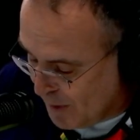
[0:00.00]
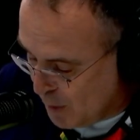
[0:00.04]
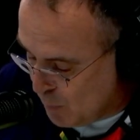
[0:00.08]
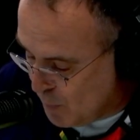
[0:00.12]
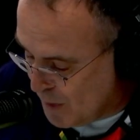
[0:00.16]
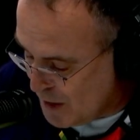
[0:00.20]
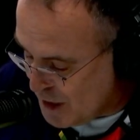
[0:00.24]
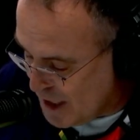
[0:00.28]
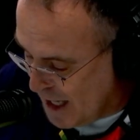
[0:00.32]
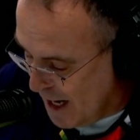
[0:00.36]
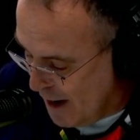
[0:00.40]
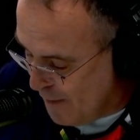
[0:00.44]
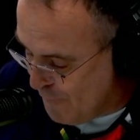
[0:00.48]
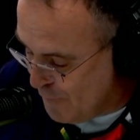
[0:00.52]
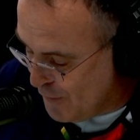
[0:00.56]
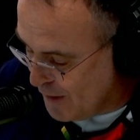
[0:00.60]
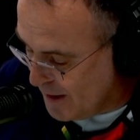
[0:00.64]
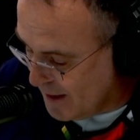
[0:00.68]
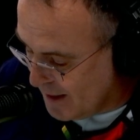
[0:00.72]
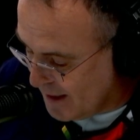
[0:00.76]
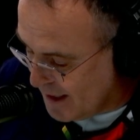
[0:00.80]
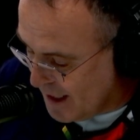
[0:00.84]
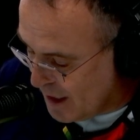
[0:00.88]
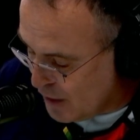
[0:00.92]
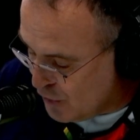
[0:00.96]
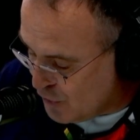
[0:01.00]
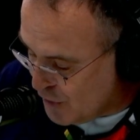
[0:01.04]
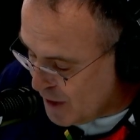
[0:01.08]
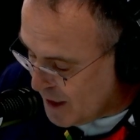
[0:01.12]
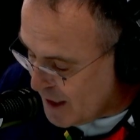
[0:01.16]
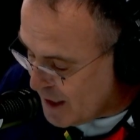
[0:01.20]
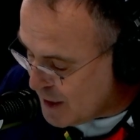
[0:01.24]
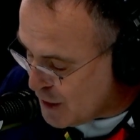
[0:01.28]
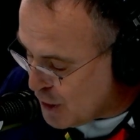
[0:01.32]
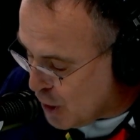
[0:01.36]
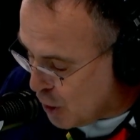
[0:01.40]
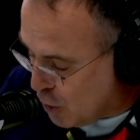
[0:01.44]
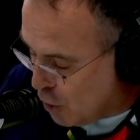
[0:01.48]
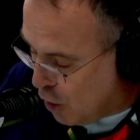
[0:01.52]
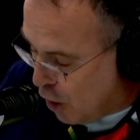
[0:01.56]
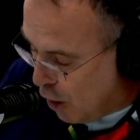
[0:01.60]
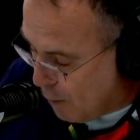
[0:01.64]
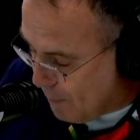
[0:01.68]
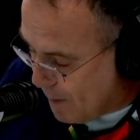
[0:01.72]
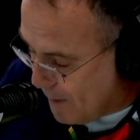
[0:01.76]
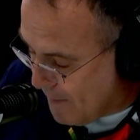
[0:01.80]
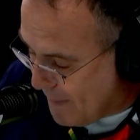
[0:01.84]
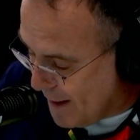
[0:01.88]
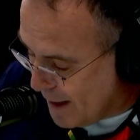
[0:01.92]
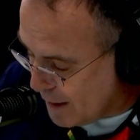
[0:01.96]
In which African country is the
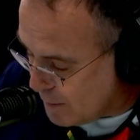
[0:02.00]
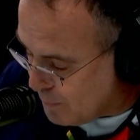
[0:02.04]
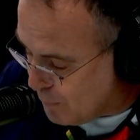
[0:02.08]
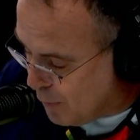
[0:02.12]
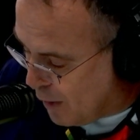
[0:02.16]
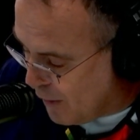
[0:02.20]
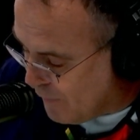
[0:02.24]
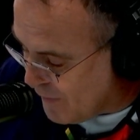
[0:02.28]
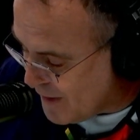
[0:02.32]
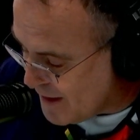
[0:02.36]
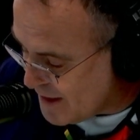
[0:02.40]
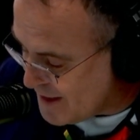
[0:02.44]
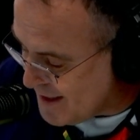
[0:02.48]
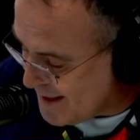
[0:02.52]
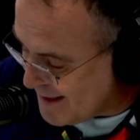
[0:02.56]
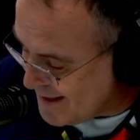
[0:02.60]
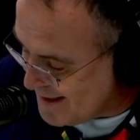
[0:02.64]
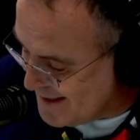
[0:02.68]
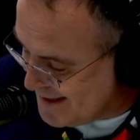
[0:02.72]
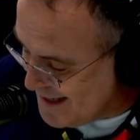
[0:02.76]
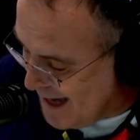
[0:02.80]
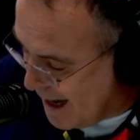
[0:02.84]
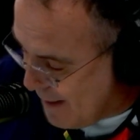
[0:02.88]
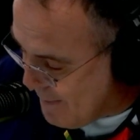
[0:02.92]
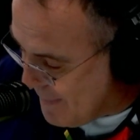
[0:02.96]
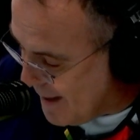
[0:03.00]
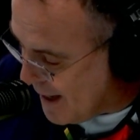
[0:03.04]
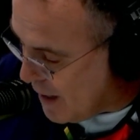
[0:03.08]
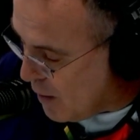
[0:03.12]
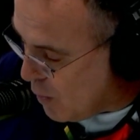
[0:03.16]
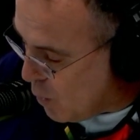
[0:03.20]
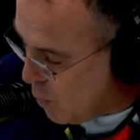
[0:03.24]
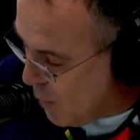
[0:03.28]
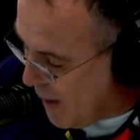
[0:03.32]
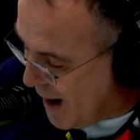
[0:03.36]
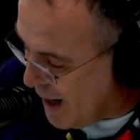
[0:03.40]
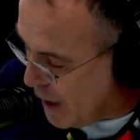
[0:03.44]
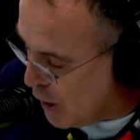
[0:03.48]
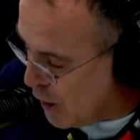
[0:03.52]
Copperbelt province? Zambia or